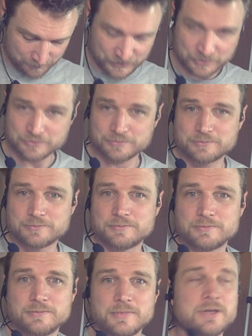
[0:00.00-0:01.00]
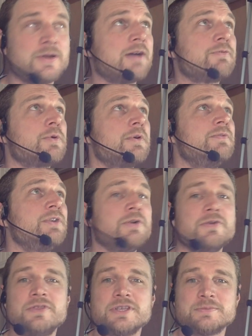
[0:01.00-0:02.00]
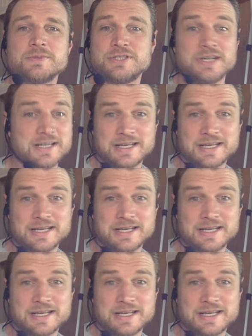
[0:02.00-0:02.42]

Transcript: you have a review of this machine.